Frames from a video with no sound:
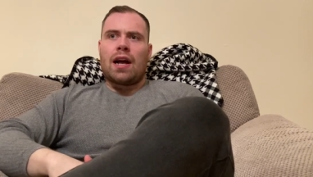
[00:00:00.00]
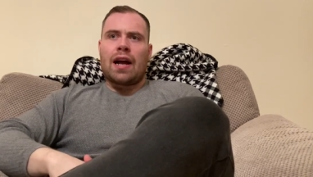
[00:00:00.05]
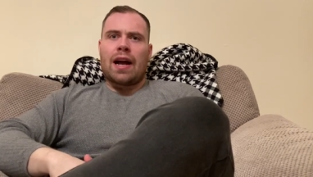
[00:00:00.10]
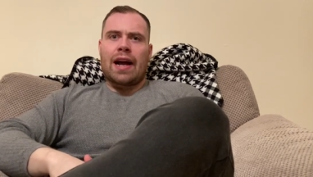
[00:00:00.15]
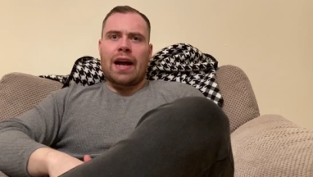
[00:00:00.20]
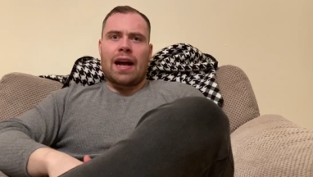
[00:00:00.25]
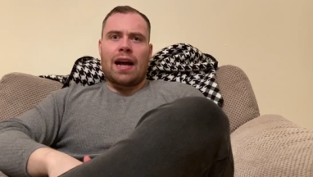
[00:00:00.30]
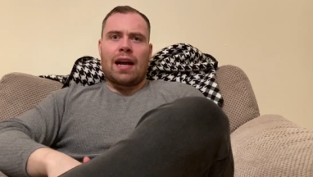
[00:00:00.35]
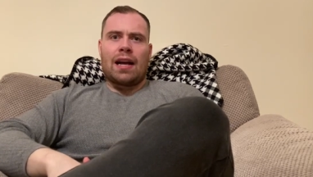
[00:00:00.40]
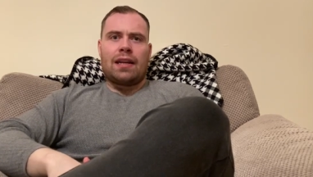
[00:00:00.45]

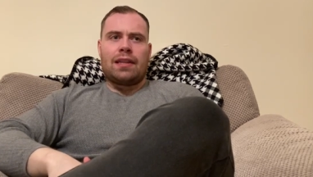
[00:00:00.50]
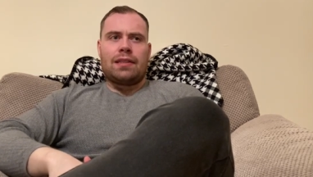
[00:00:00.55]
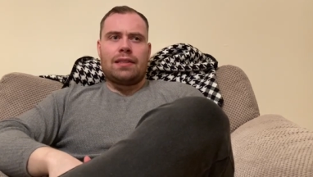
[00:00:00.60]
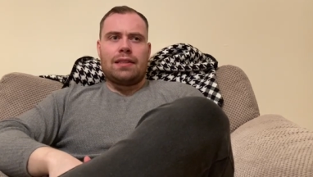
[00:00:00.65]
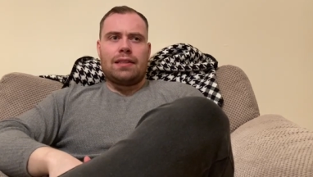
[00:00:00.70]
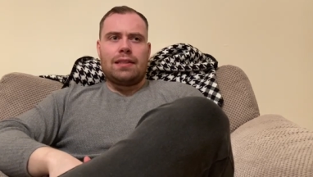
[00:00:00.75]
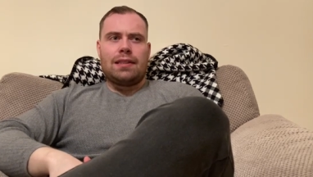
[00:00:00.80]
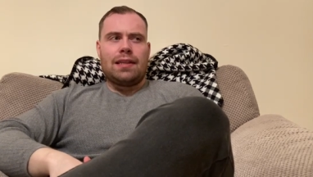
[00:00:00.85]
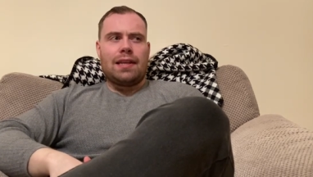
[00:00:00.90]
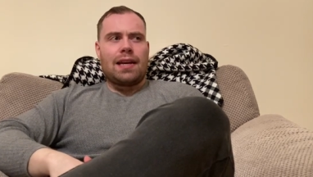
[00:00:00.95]

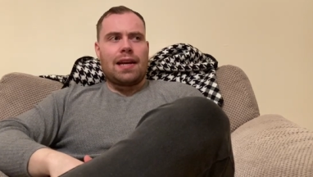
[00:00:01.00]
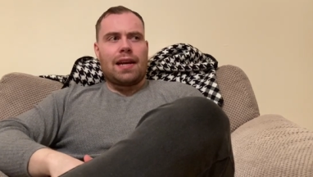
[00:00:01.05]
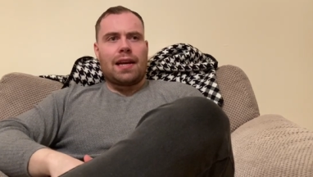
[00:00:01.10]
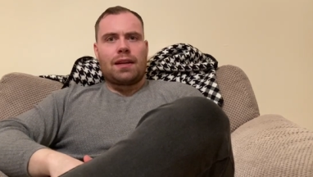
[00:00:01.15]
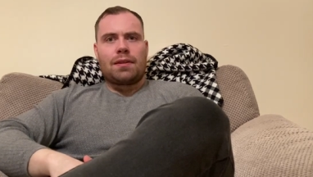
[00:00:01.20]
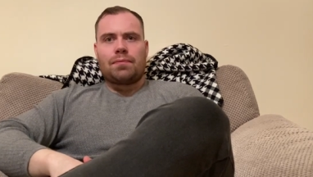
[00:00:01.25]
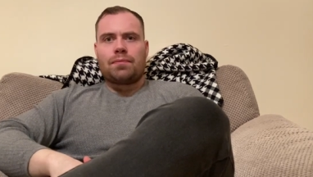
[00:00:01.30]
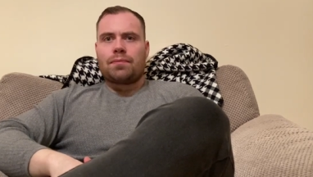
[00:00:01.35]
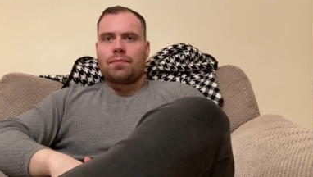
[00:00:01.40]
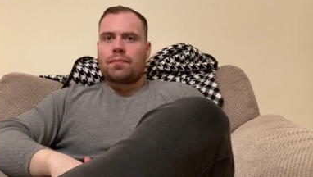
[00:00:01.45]
And yeah,
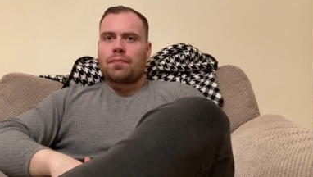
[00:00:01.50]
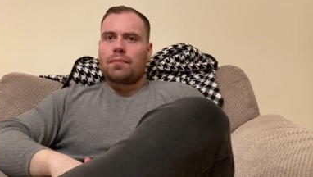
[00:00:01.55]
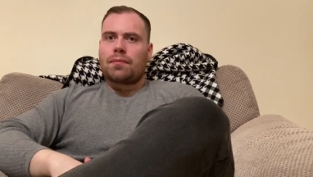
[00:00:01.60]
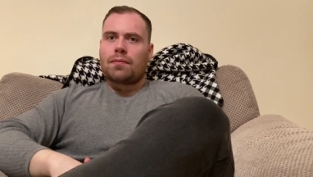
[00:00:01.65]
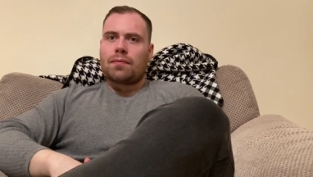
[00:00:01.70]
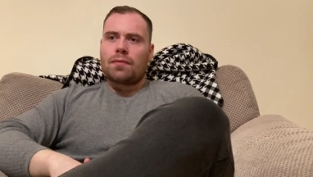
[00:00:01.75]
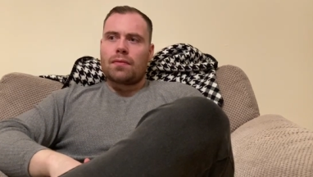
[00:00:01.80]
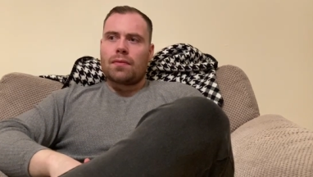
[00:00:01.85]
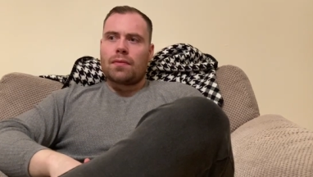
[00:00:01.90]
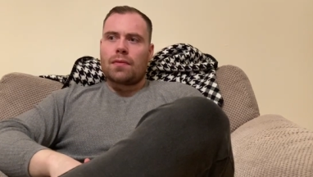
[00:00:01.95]

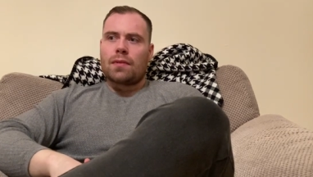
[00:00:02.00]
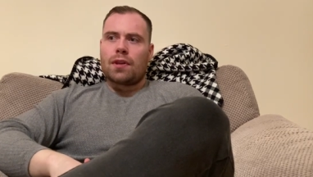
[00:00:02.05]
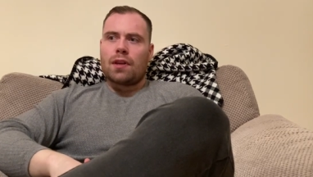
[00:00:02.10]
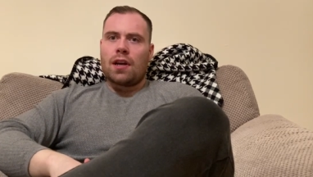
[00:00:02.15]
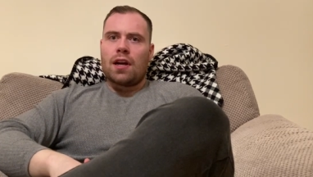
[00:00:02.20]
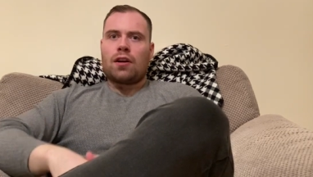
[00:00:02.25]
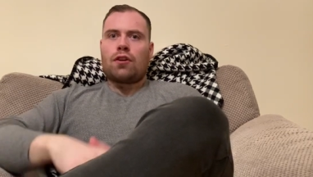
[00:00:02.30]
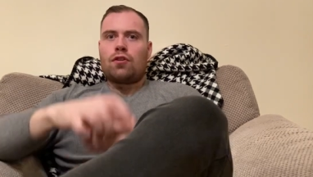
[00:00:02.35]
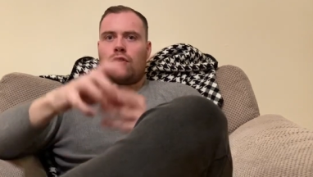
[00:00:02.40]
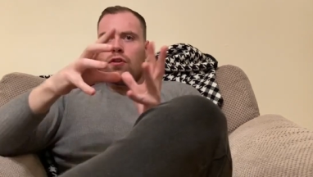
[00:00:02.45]

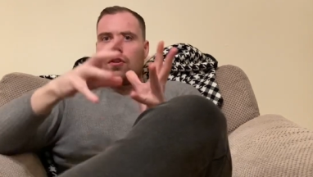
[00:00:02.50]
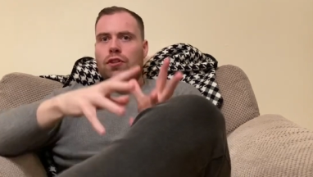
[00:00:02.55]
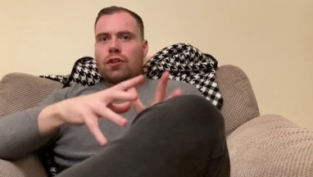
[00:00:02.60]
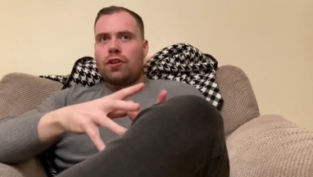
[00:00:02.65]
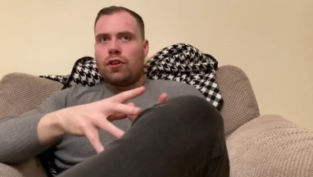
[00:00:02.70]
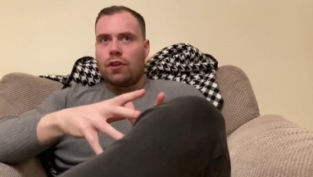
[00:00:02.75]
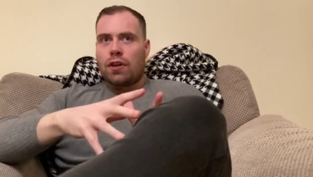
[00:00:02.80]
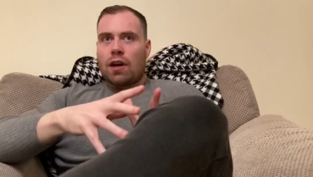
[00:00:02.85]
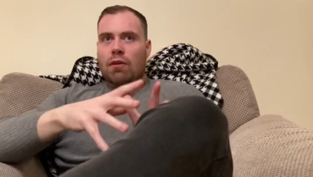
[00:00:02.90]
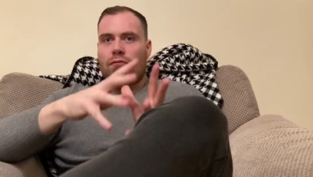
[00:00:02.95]

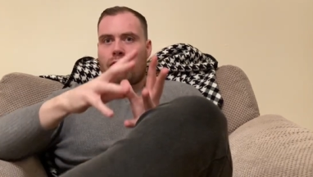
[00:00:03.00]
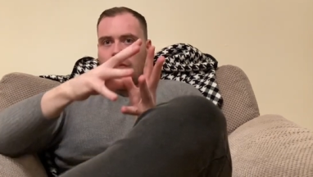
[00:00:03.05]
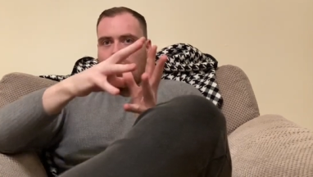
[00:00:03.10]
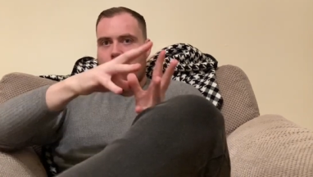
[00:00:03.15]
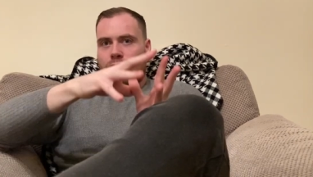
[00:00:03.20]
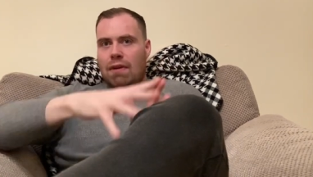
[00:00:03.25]
a